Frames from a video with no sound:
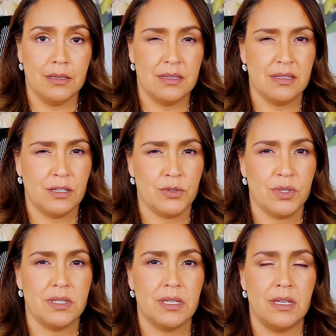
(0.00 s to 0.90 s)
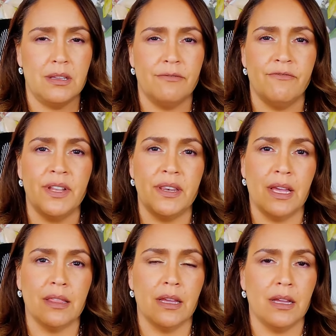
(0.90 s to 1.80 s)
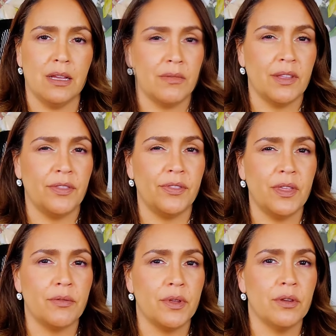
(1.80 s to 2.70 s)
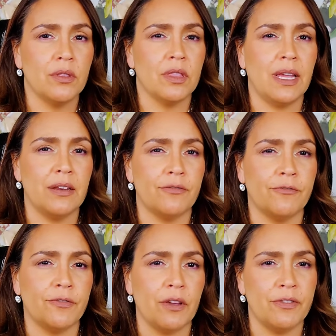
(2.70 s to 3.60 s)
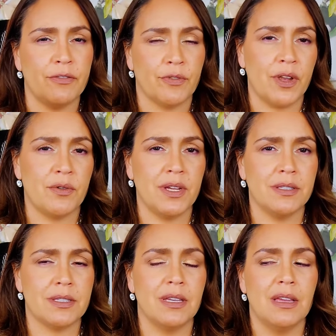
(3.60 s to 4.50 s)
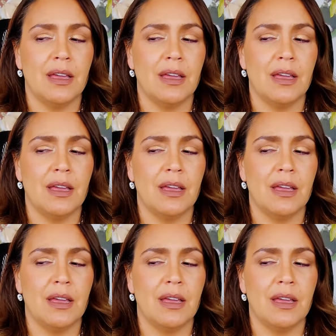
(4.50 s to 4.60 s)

citrusy, vanilla, ethereal, light, fluffy fragrance